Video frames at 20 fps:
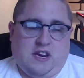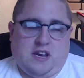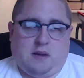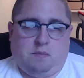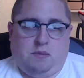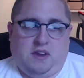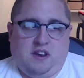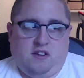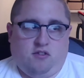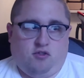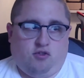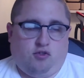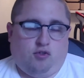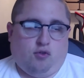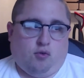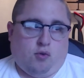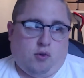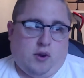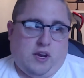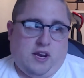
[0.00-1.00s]
be
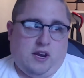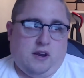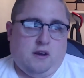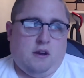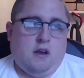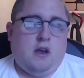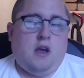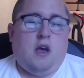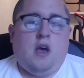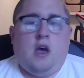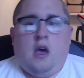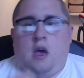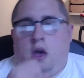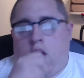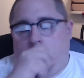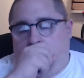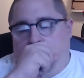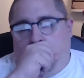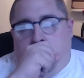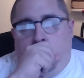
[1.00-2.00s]
destroyed
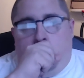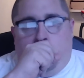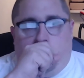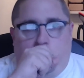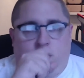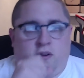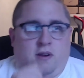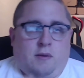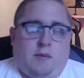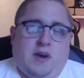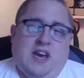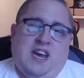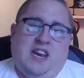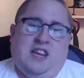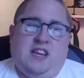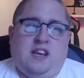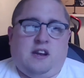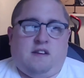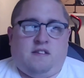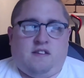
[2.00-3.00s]
by
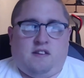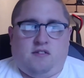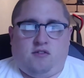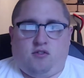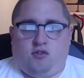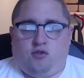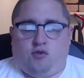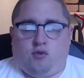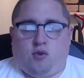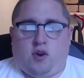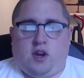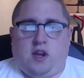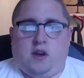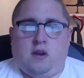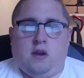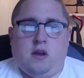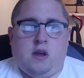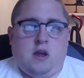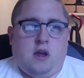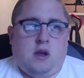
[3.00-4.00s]
anything that says destroy
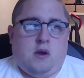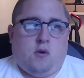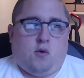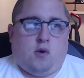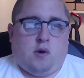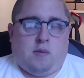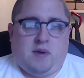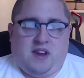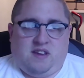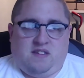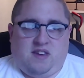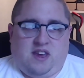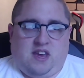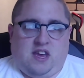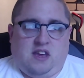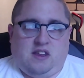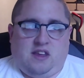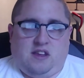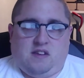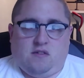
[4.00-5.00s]
or by taking
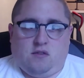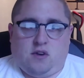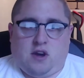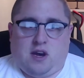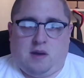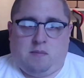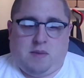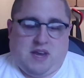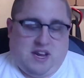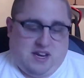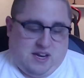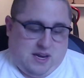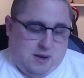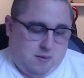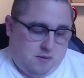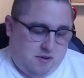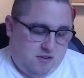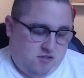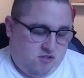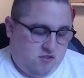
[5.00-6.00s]
lethal combat
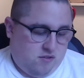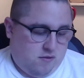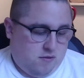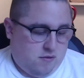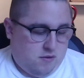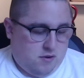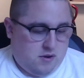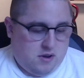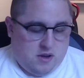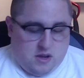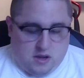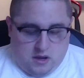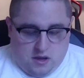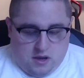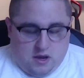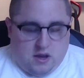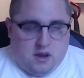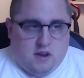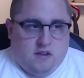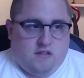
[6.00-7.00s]
damage.
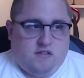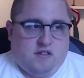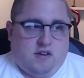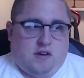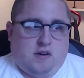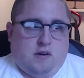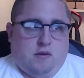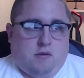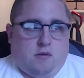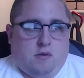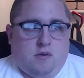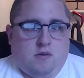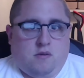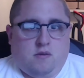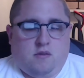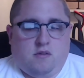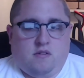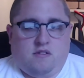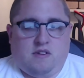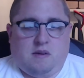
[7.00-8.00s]
So
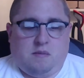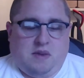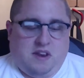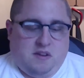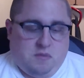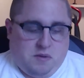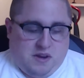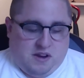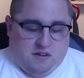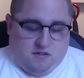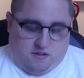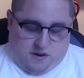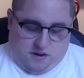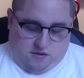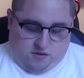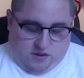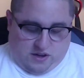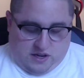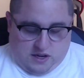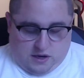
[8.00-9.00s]
some of these planes are
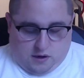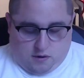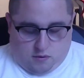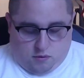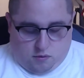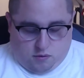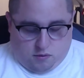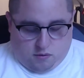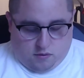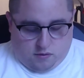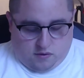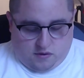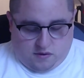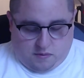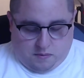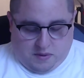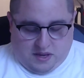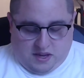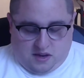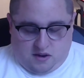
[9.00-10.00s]
actually kind of cool
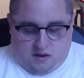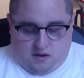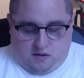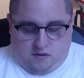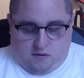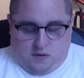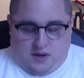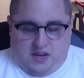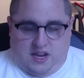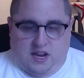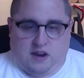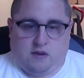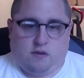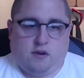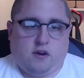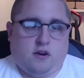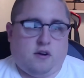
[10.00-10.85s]
to encounter,